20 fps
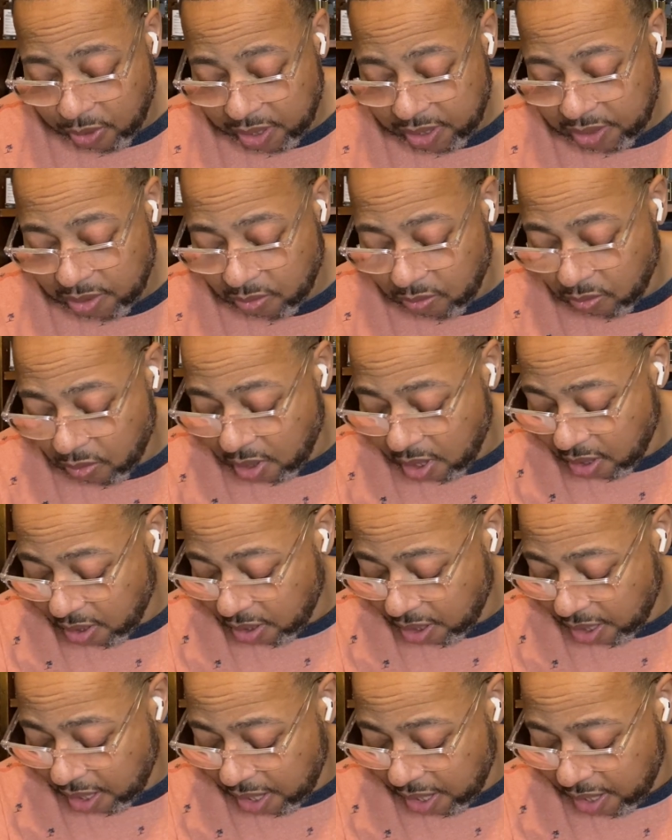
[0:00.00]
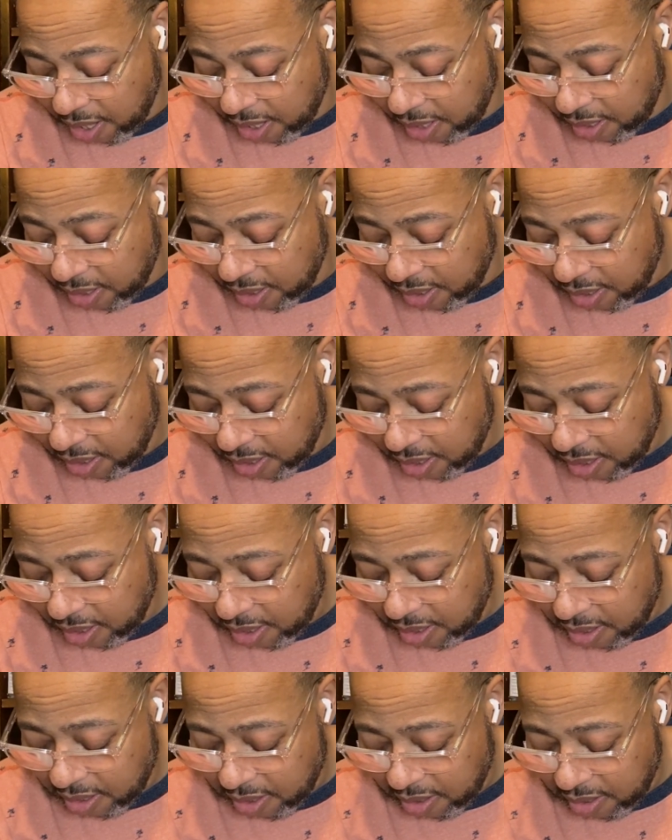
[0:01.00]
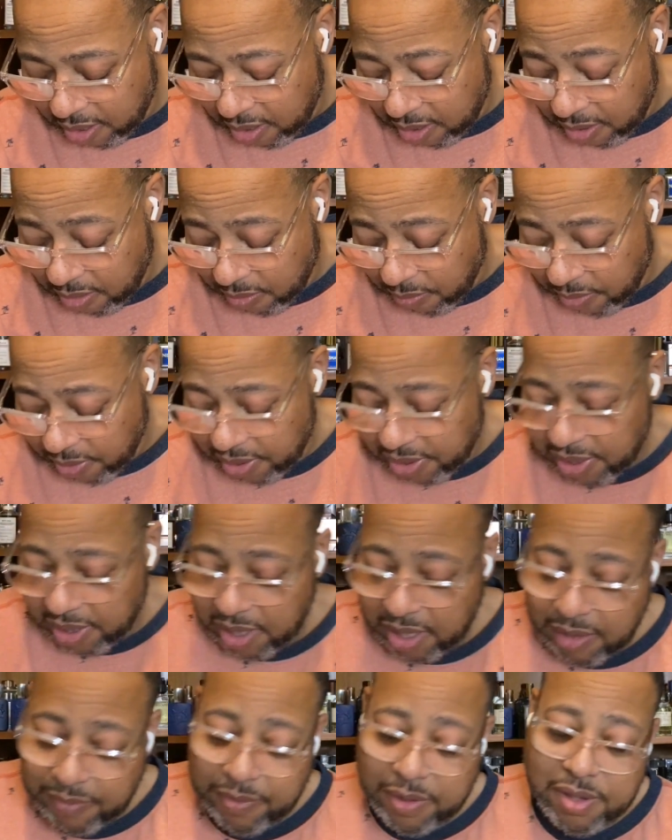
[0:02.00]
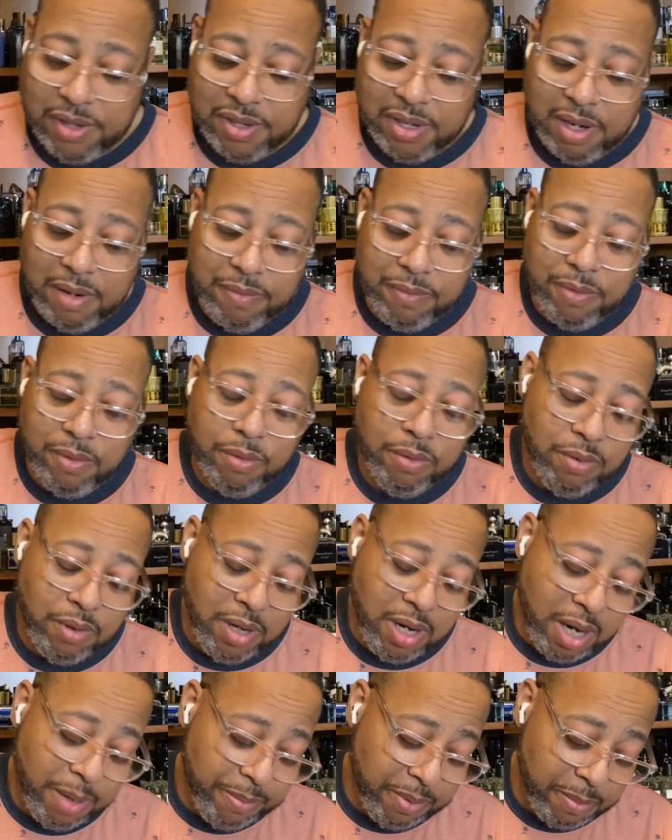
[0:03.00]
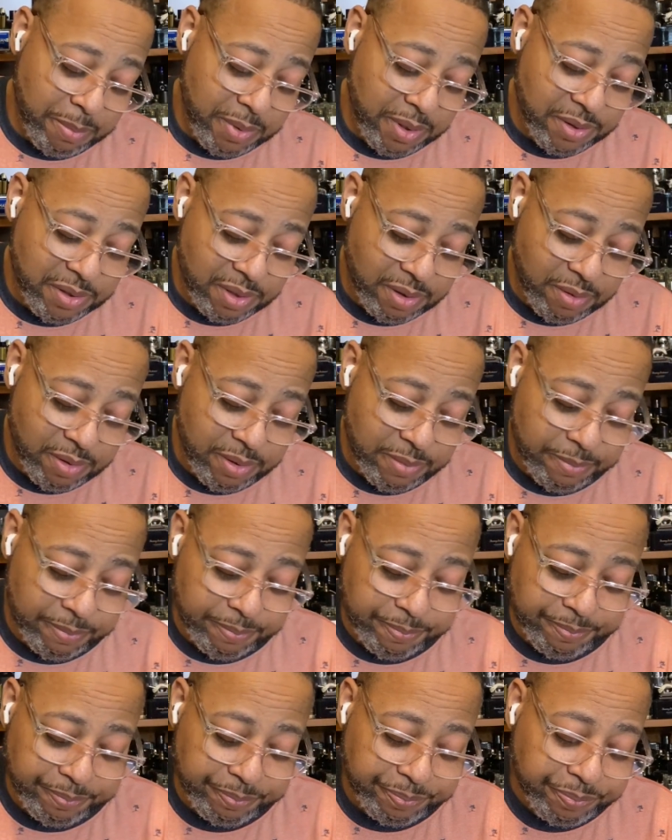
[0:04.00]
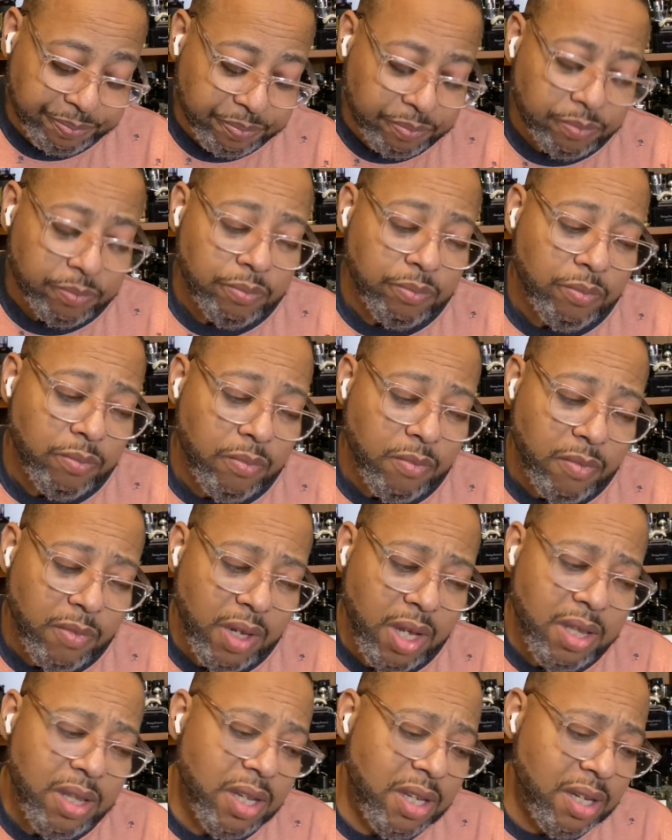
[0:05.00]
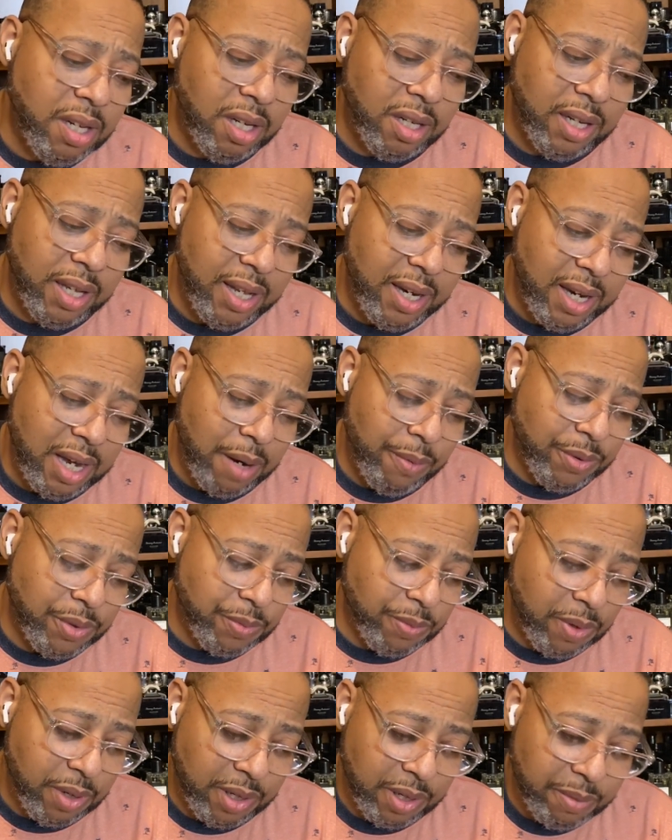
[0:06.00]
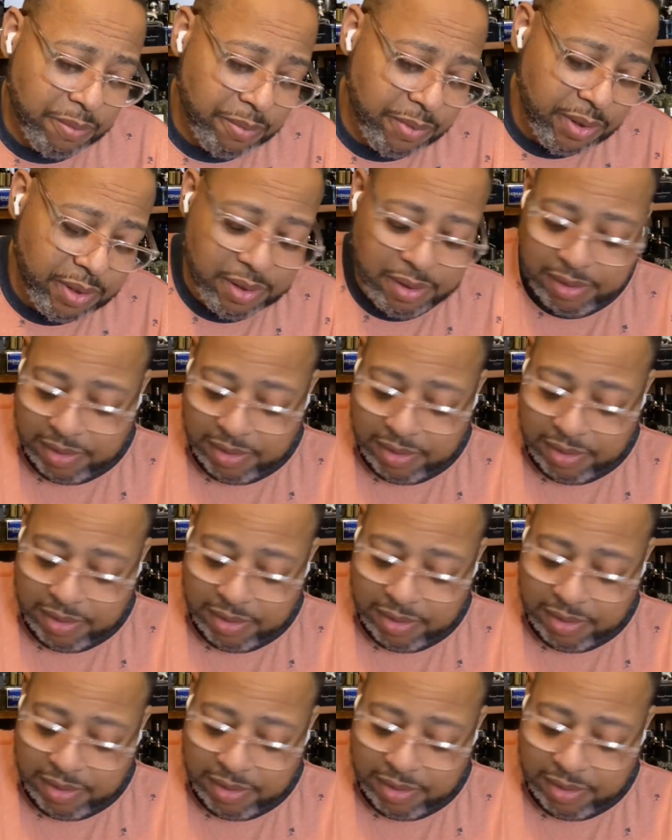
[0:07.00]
it to work and received several compliments on it. The young lady I was working with,